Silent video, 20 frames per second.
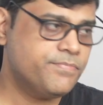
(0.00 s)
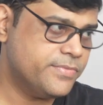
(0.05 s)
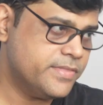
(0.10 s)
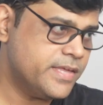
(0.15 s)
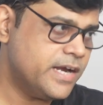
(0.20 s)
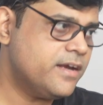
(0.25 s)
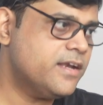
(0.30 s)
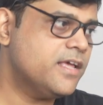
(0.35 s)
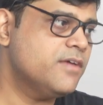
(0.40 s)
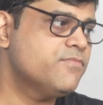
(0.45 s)

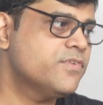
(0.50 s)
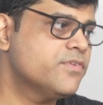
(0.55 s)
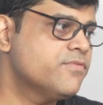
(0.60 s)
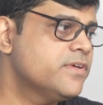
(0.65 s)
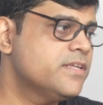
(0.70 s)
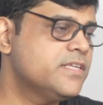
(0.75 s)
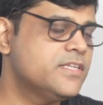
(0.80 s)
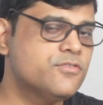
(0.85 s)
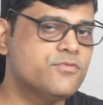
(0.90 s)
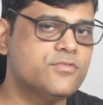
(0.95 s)
that time we
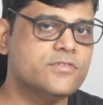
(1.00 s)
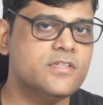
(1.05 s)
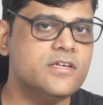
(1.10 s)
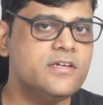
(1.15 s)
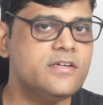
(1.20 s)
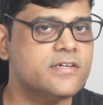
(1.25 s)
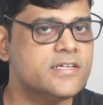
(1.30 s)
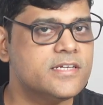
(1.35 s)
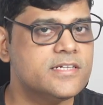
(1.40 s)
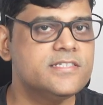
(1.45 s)
will use
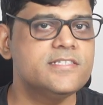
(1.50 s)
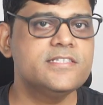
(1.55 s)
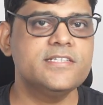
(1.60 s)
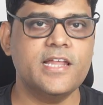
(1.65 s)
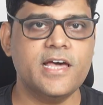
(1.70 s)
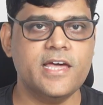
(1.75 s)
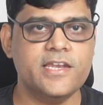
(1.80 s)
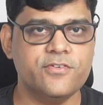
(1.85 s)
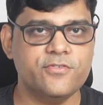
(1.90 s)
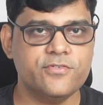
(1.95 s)
the real
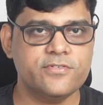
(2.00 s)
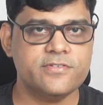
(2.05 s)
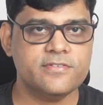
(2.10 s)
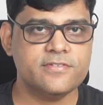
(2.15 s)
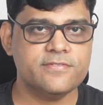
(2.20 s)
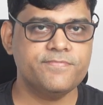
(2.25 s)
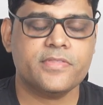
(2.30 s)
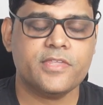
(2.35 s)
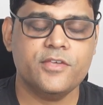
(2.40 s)
scenarios.